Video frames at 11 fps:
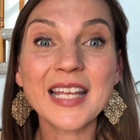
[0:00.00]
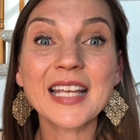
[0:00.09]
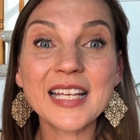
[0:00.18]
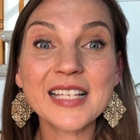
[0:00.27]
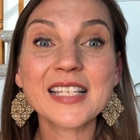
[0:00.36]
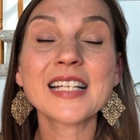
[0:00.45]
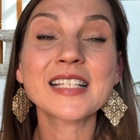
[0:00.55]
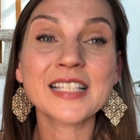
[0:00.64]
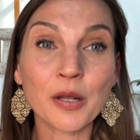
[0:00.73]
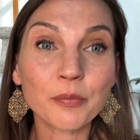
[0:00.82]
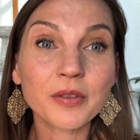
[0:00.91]
Is it
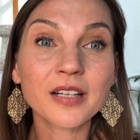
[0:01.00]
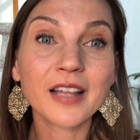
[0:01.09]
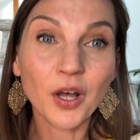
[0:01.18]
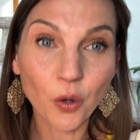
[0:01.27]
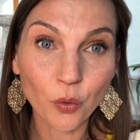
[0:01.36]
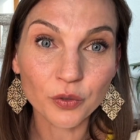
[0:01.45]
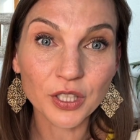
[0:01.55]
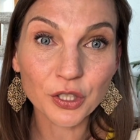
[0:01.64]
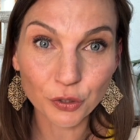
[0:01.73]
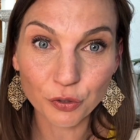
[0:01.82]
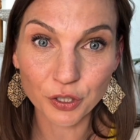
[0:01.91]
something that only
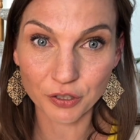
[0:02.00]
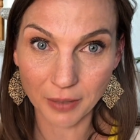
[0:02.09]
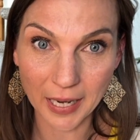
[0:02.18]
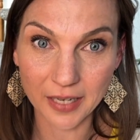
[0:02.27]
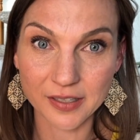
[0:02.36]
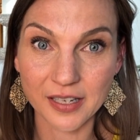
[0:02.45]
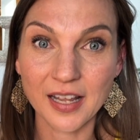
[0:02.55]
you could write?